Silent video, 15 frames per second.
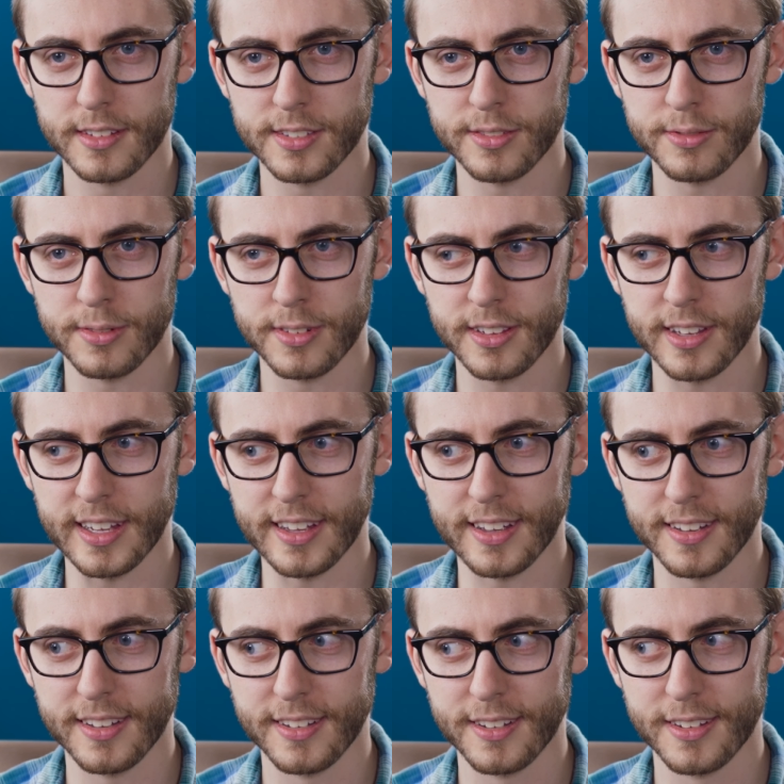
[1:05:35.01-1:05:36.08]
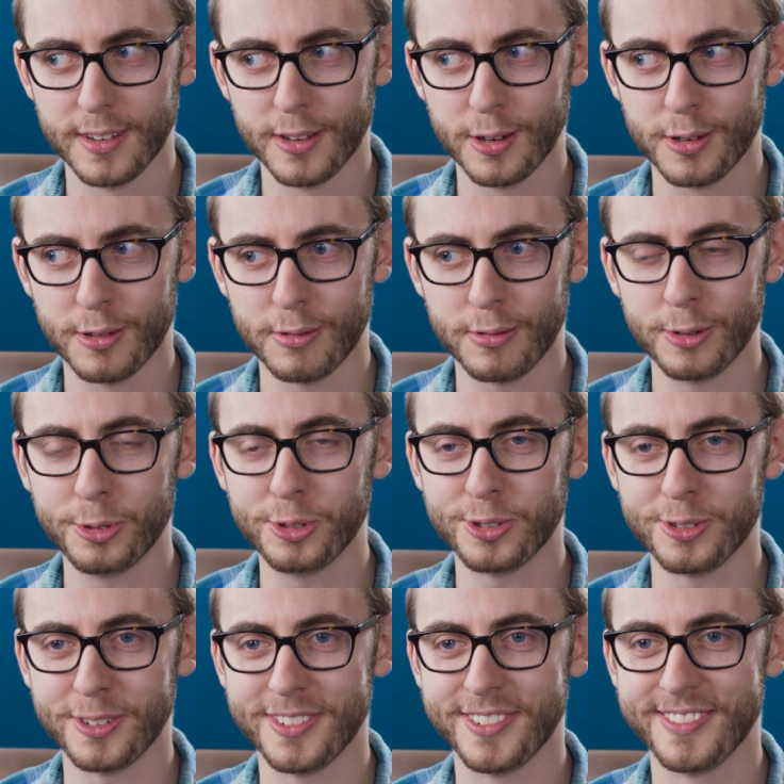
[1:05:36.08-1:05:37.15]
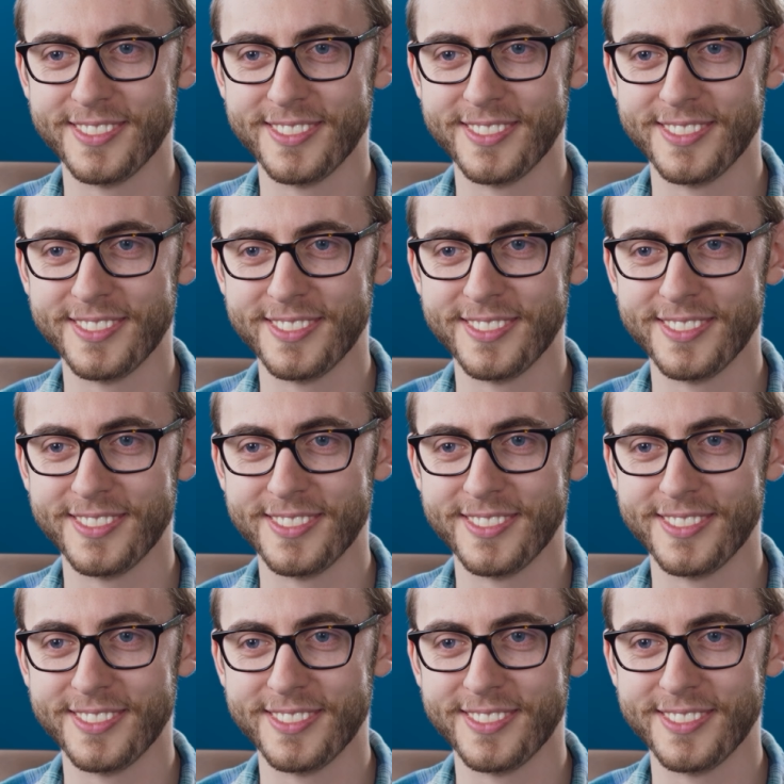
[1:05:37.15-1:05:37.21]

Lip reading: This is really crucial.